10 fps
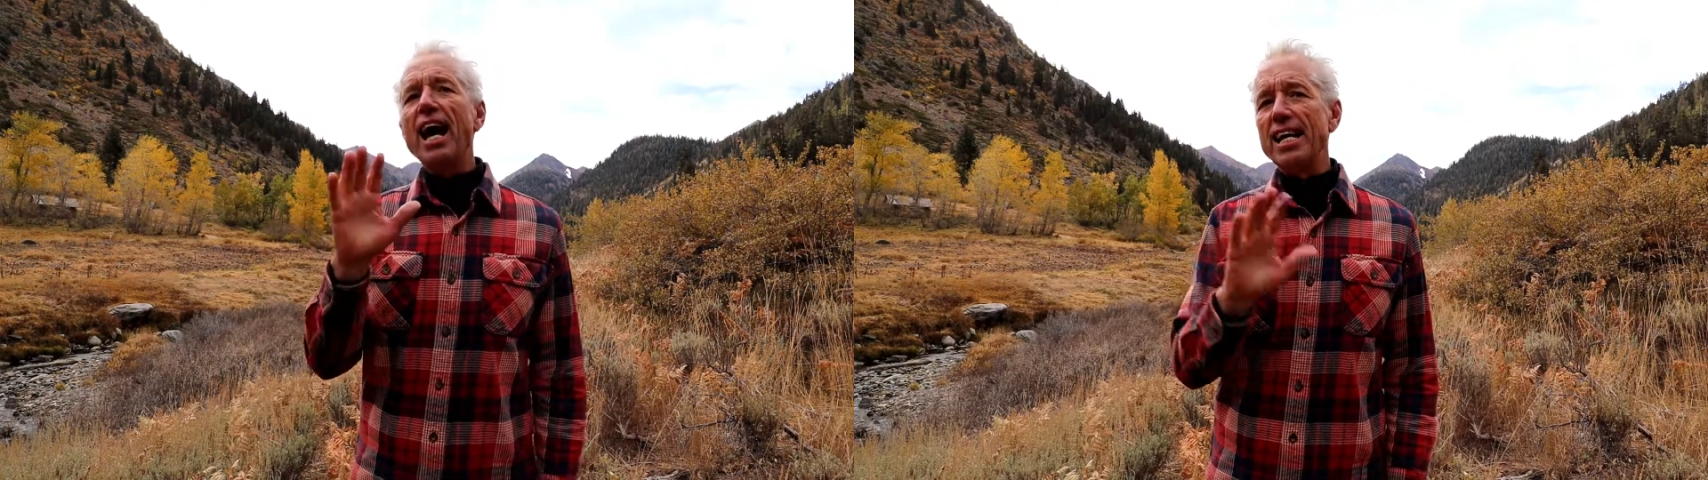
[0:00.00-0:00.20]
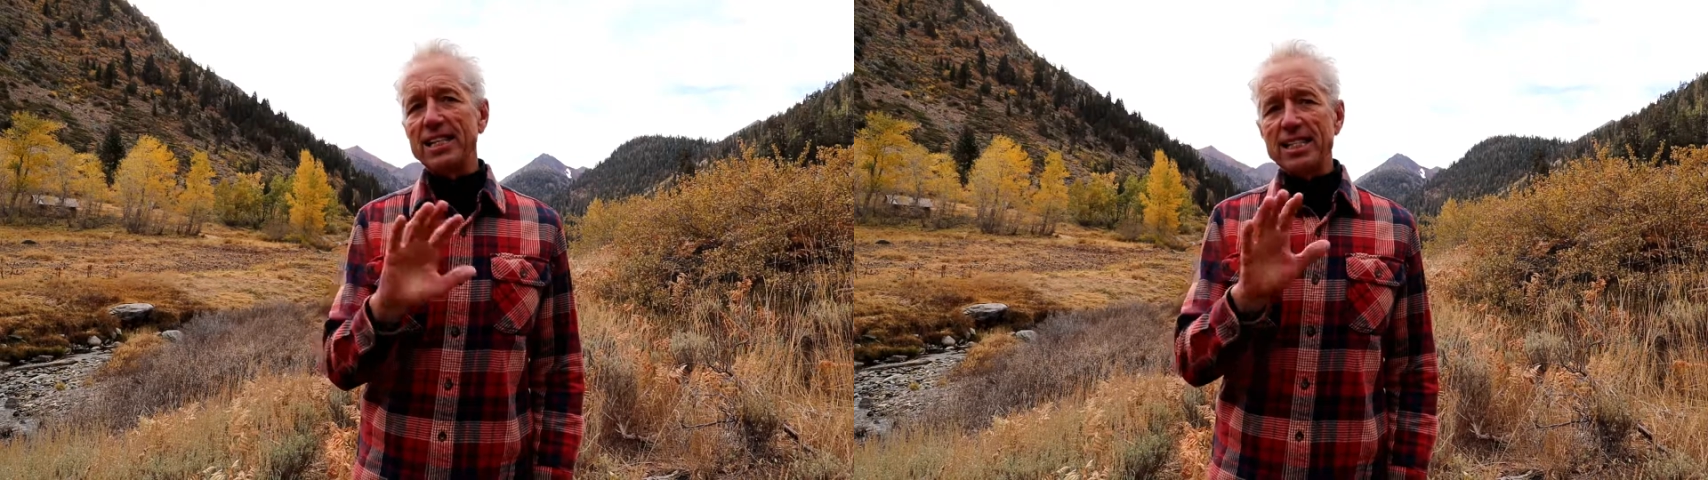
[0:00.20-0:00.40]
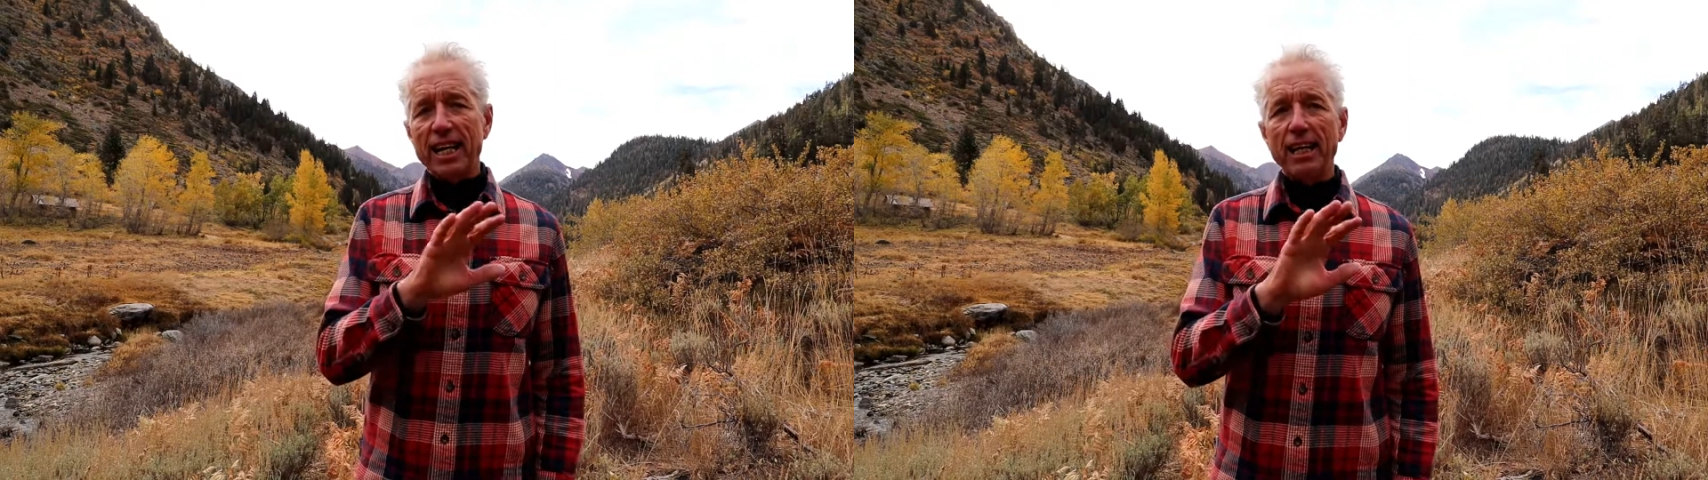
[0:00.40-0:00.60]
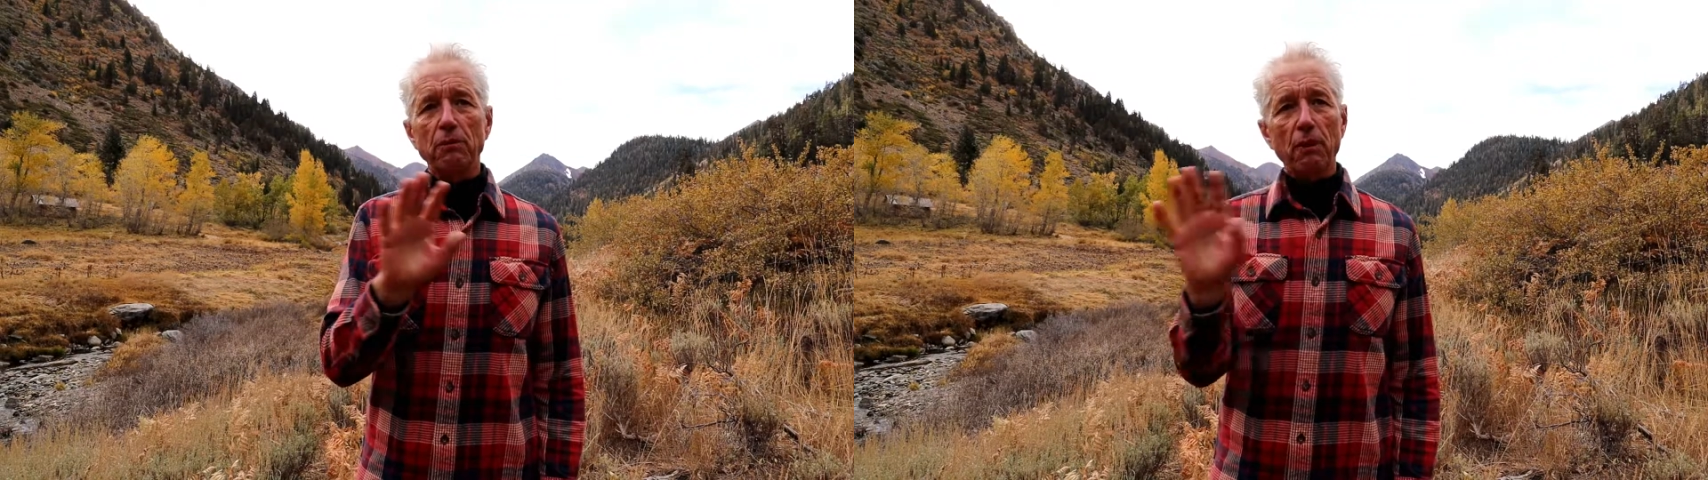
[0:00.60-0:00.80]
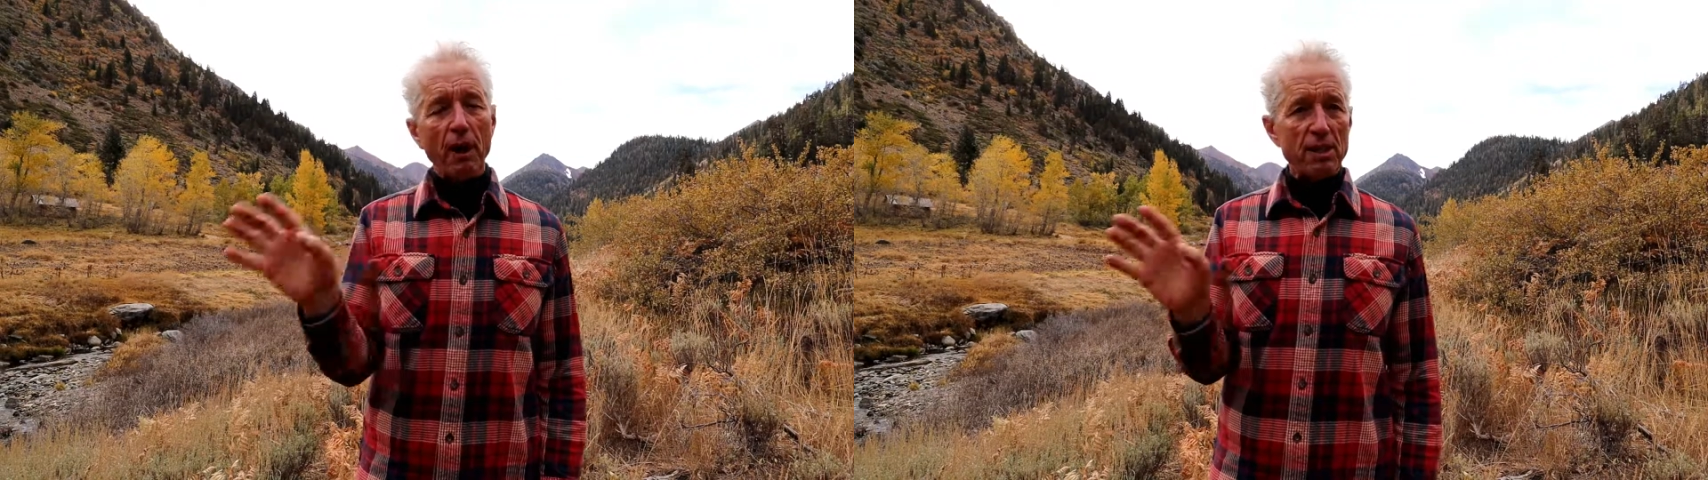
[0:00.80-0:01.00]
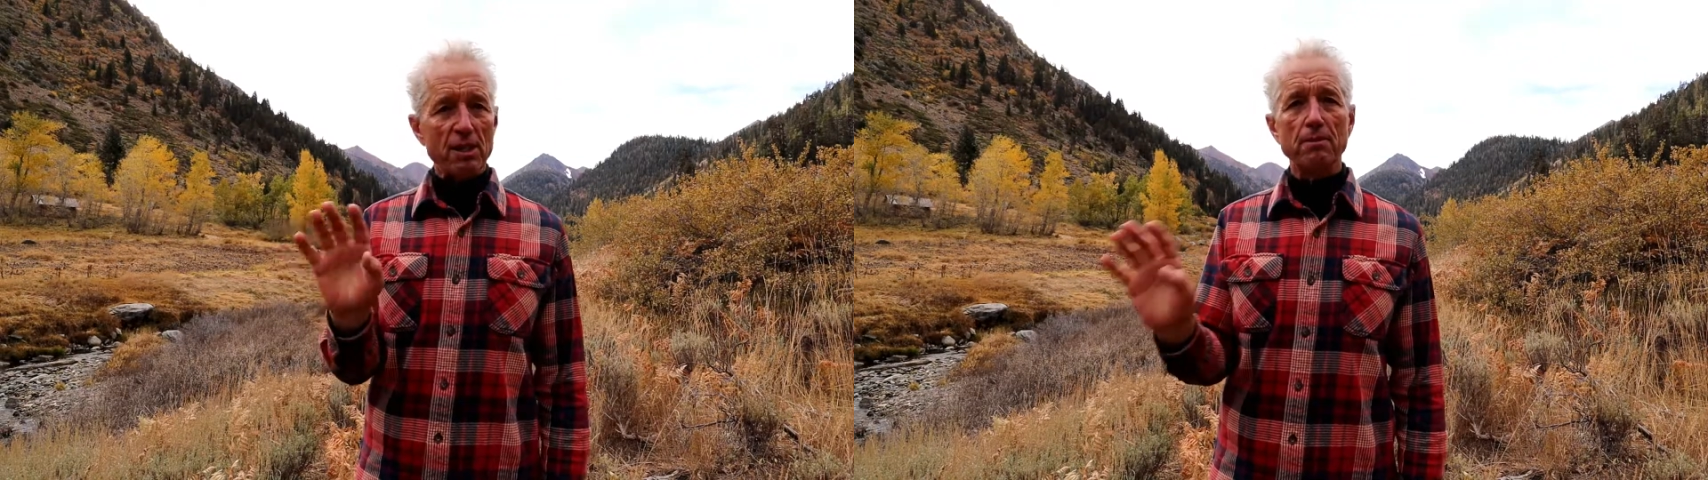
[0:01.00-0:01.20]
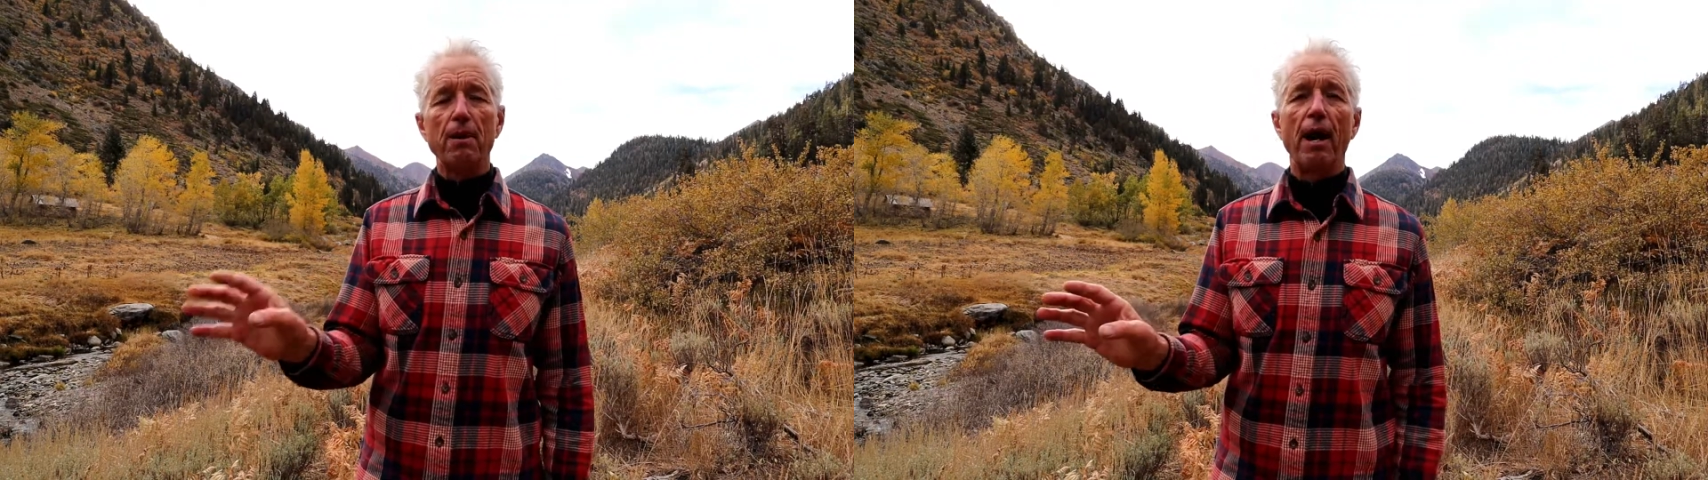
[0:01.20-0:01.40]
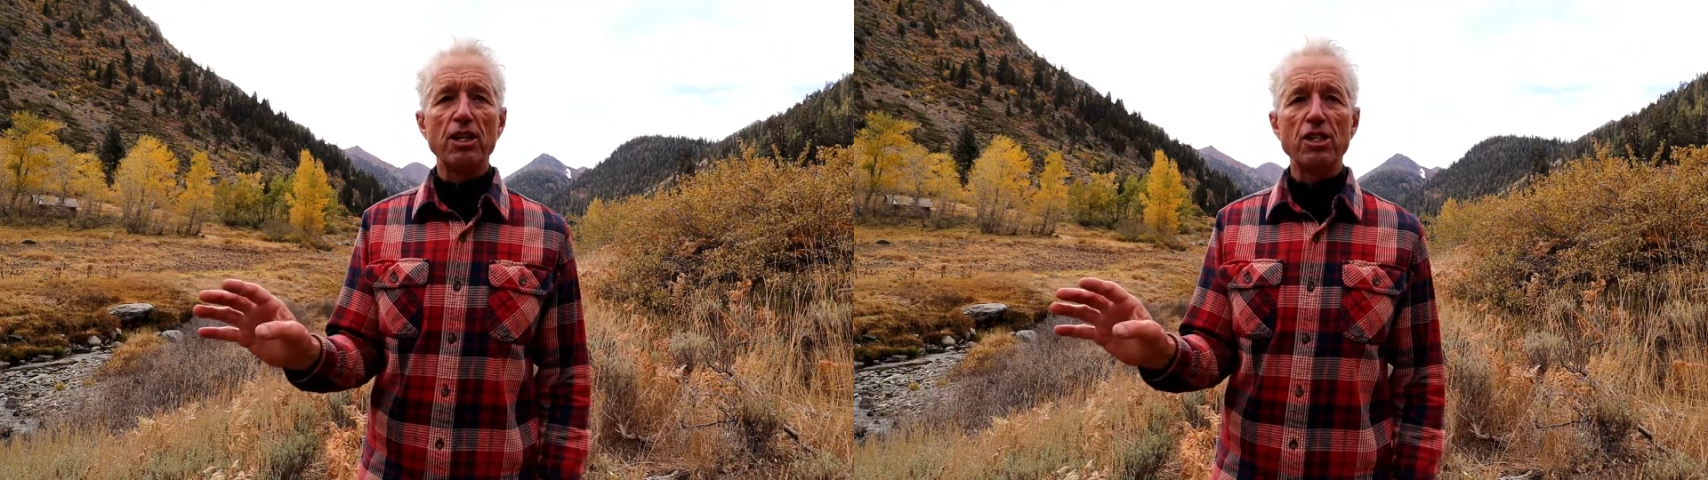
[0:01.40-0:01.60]
hesitate way too
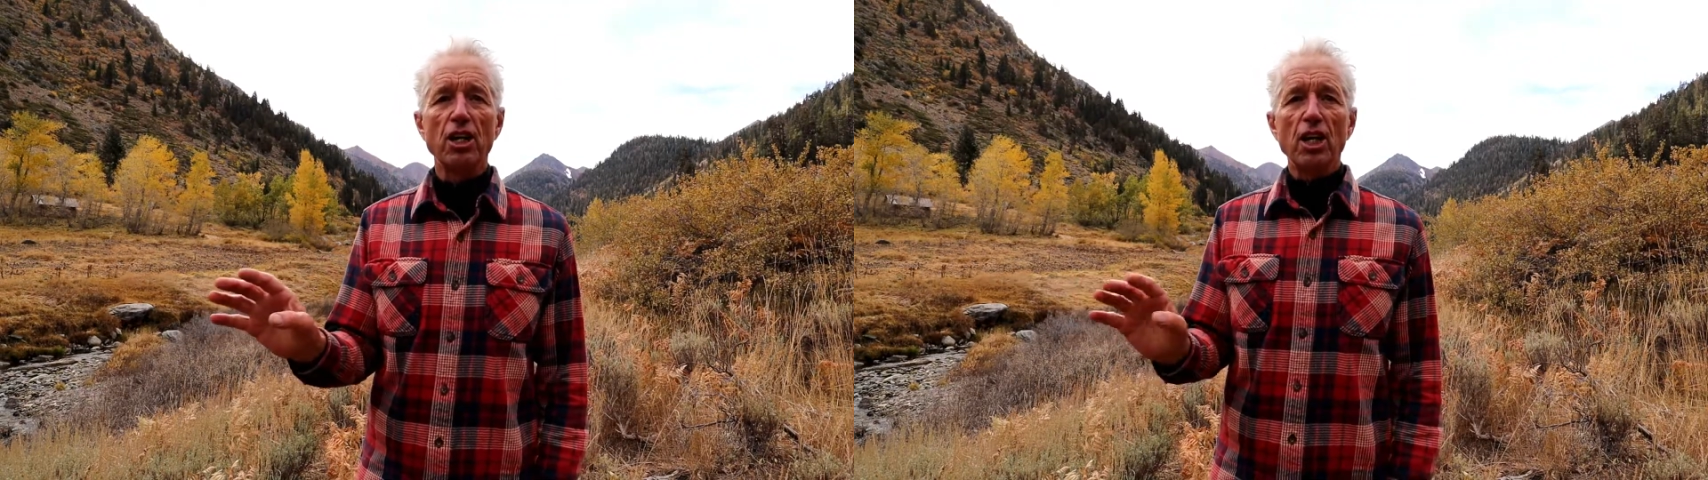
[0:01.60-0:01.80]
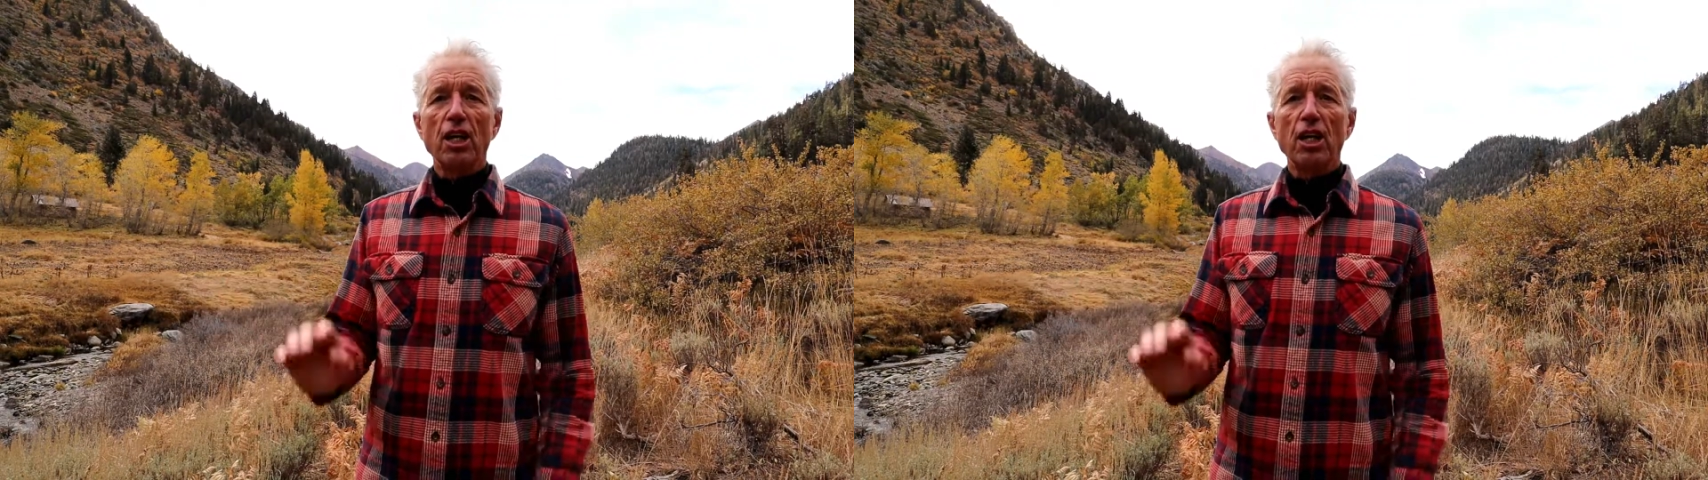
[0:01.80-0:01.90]
much.